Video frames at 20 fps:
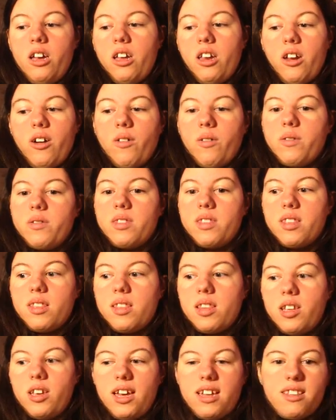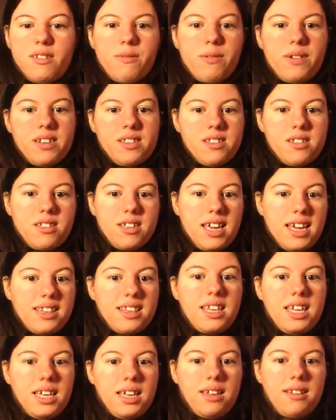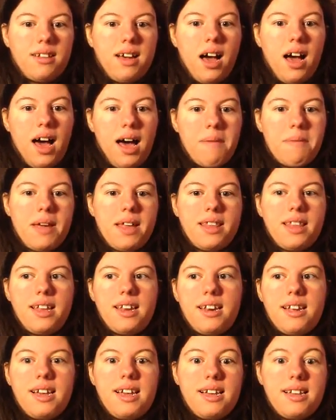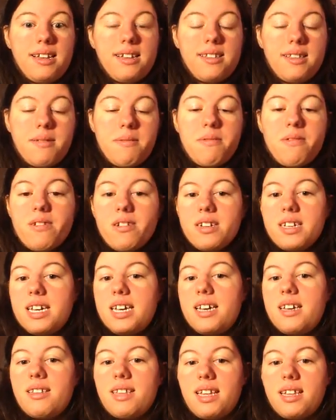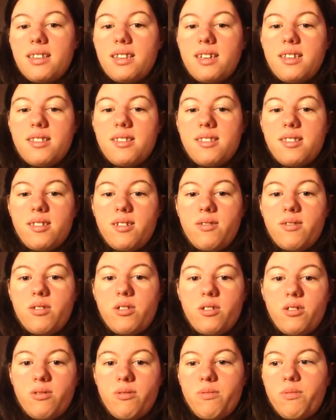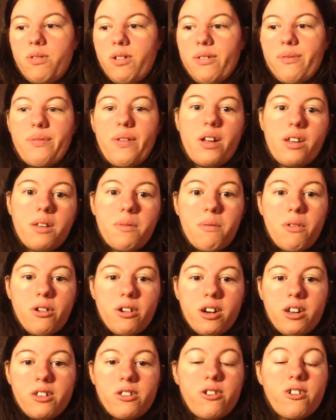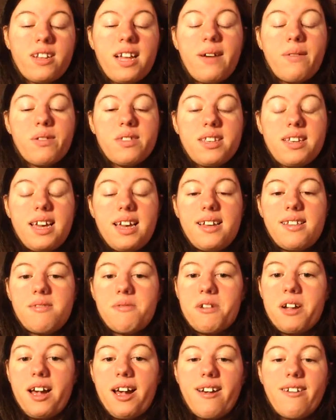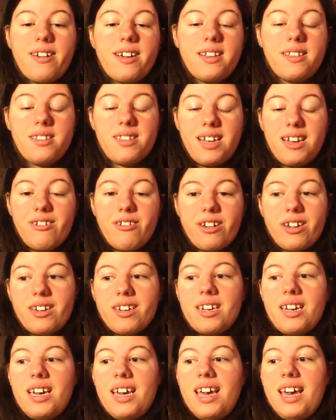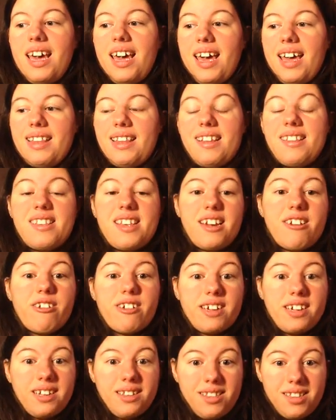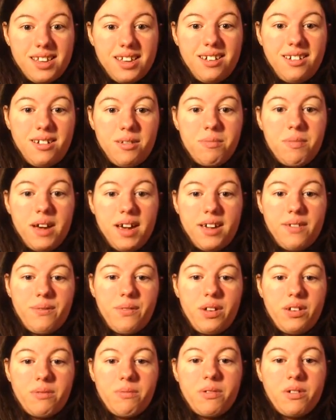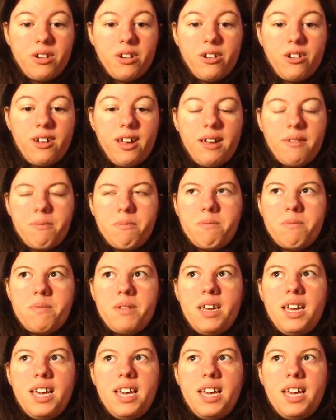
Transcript: you know, you have to res- get the cup, and then it is a key that leads you to where Voldemort is, or that was the case for Harry and Cedric. And then Cedric is killed by Voldemort, um,